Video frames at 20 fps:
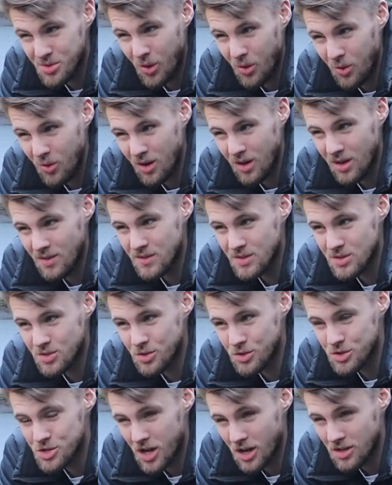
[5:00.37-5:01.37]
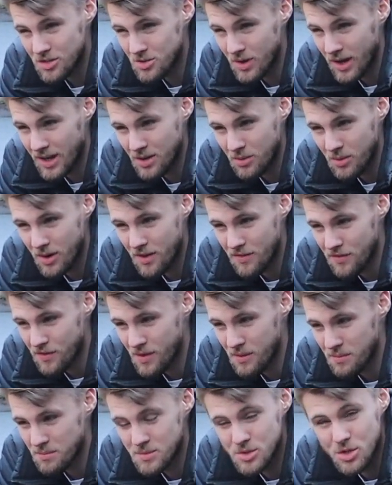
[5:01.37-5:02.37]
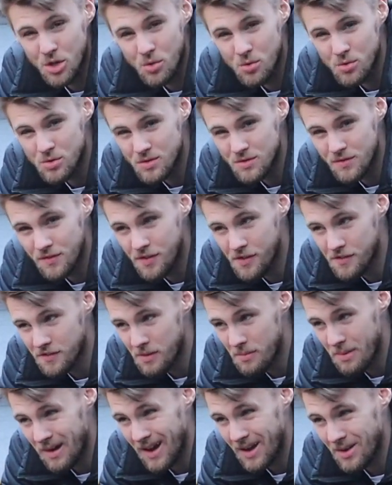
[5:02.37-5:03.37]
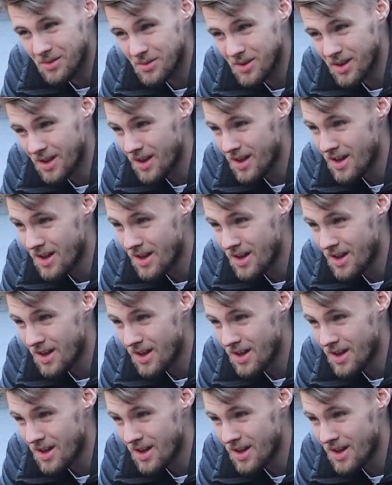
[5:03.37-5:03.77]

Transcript: coilovers could charge you anywhere from £250